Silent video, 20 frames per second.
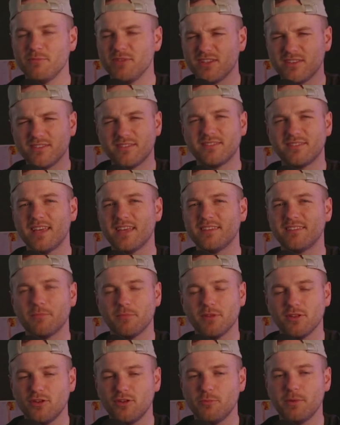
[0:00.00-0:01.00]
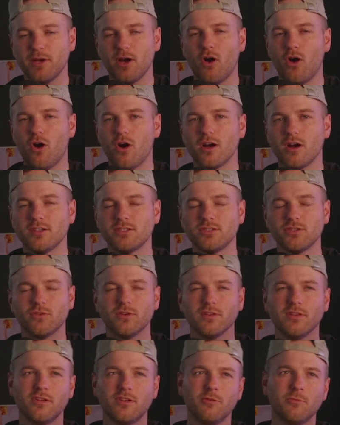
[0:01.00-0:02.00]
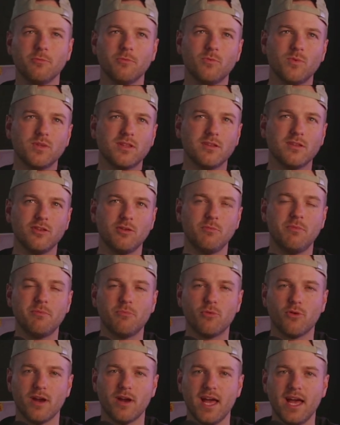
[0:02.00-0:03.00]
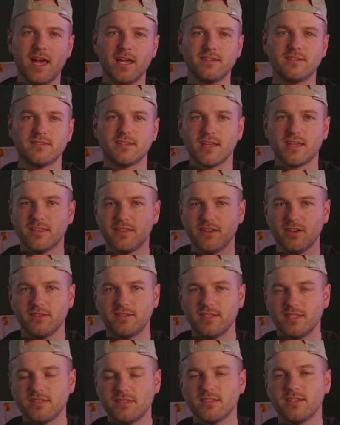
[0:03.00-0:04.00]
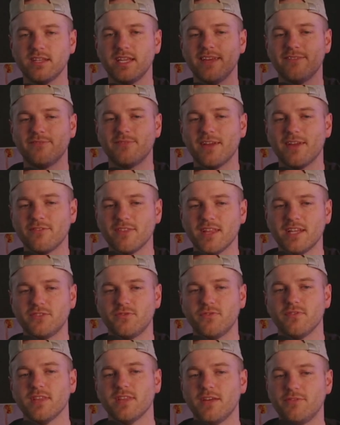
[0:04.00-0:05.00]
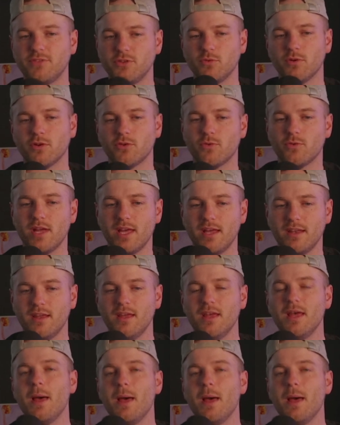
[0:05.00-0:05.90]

You can say something a little bit harsh or with a little bit more edge to get their attention if they've left you on red.